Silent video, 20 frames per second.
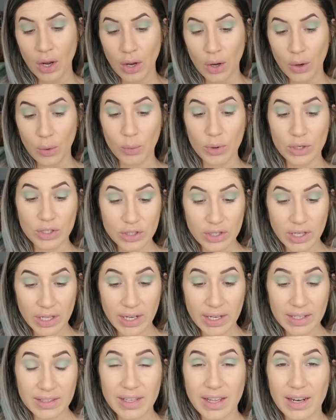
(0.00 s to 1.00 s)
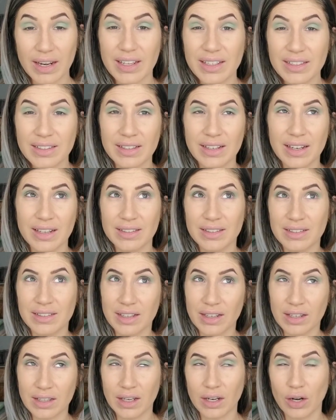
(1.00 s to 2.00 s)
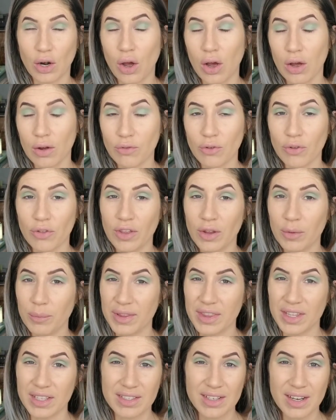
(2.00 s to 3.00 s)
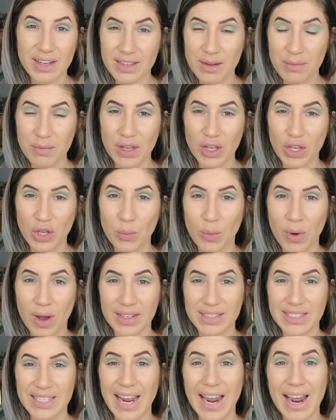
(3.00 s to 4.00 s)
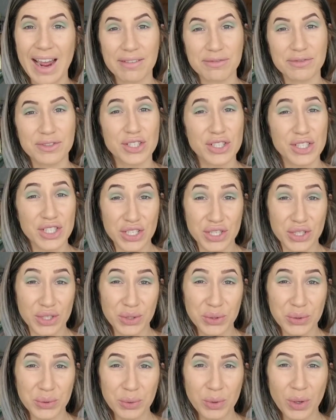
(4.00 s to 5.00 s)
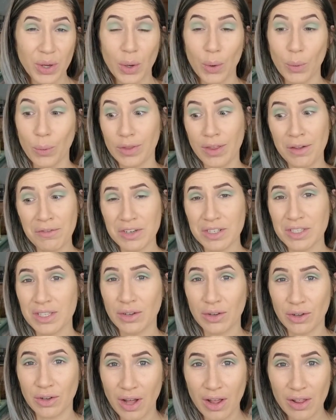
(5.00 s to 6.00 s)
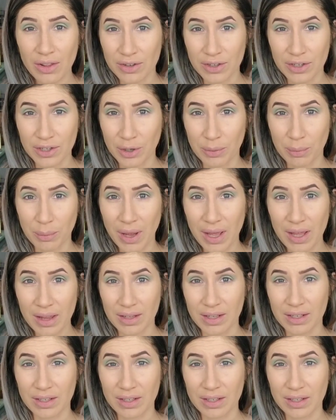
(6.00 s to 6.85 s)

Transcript: which, like I said, isn't necessarily an awful thing, but that's not something you want to have to do with every single color in your palette.